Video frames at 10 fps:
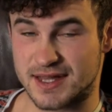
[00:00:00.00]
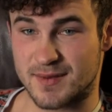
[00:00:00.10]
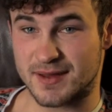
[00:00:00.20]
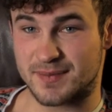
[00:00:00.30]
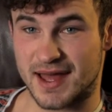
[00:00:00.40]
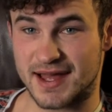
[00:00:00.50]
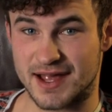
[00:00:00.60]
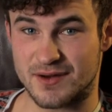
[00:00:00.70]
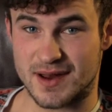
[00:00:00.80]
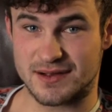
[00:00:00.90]
They might be
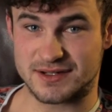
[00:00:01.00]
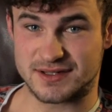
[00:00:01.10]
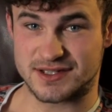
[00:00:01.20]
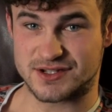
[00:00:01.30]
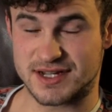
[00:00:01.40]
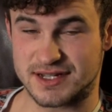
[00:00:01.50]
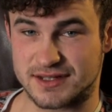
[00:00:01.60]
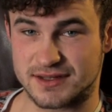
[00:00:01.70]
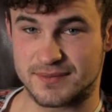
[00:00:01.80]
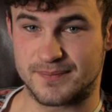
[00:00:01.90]
hanging around on the
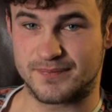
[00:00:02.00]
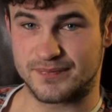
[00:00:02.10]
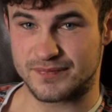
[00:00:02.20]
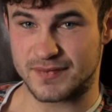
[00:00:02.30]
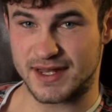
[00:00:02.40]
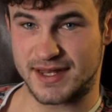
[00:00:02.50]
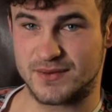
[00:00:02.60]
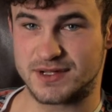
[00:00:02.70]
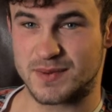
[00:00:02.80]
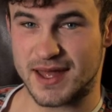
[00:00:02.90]
street. He knew
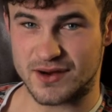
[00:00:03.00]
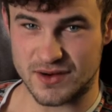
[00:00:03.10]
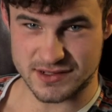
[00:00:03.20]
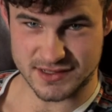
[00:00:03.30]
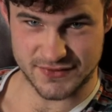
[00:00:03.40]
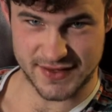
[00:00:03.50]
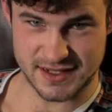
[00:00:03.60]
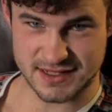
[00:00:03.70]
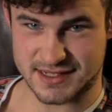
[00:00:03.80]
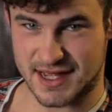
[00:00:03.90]
his way across the
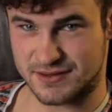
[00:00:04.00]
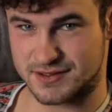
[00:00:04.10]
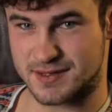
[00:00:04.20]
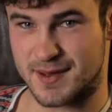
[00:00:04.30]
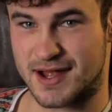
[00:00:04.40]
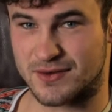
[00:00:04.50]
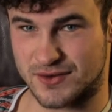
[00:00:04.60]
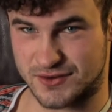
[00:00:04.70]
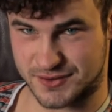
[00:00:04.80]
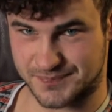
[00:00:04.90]
fields, out to the back
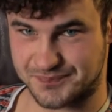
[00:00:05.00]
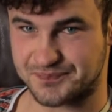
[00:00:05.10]
road.